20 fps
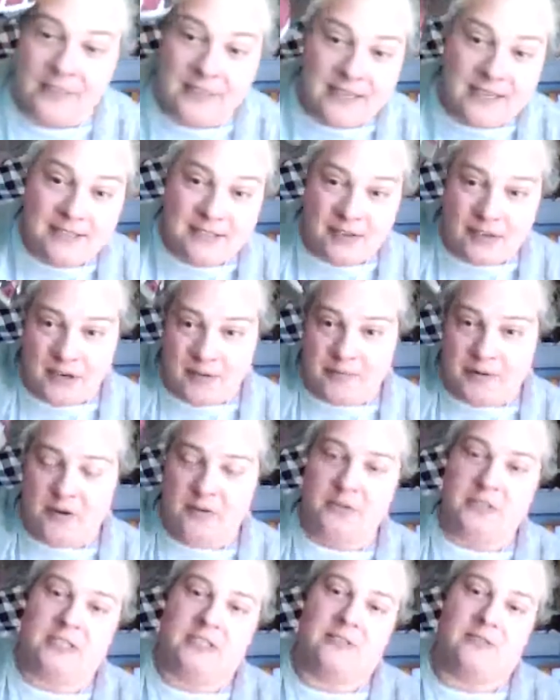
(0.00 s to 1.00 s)
these are
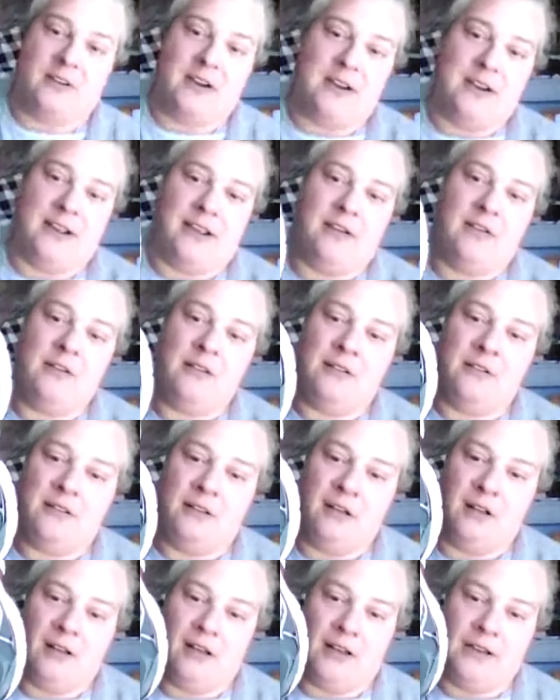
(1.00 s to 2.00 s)
posted right now
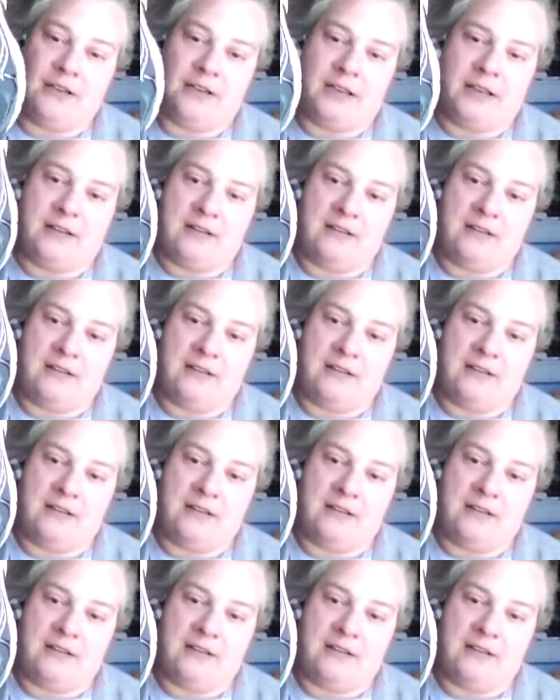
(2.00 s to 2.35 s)
on